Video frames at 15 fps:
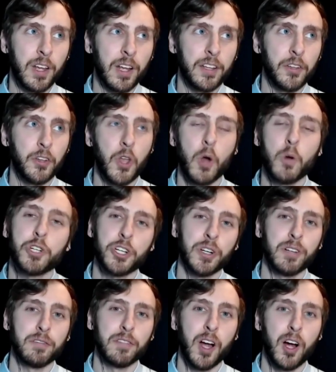notion
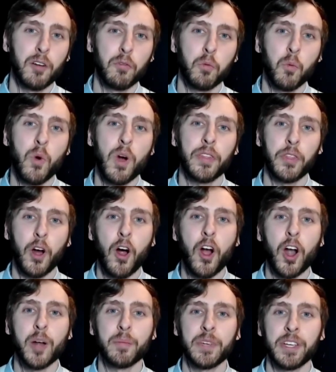of what the
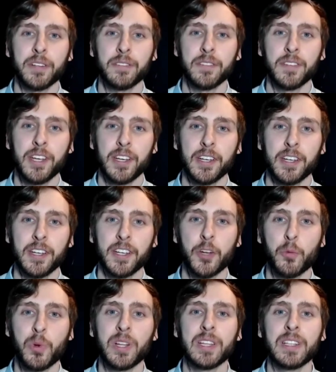harm can
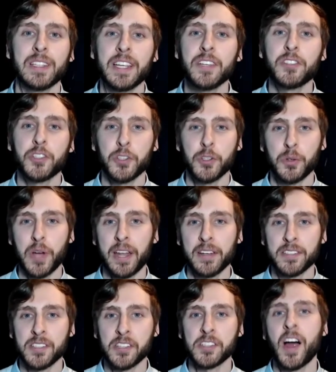really lead to at
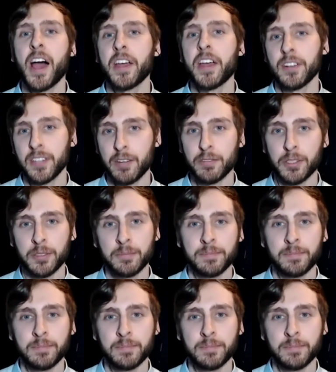a societal level.